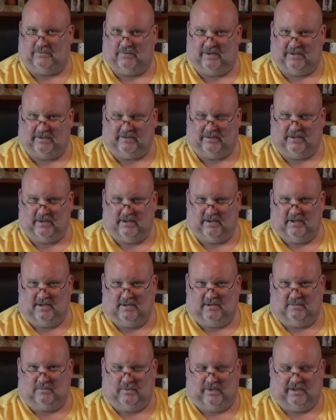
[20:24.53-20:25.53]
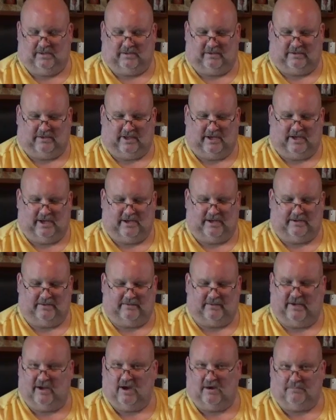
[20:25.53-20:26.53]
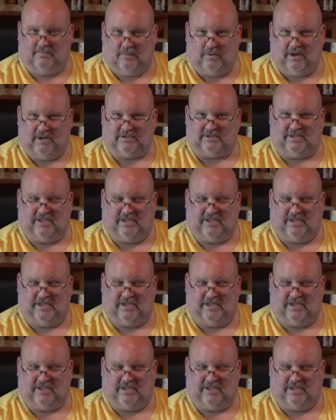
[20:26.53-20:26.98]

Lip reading: with the airports.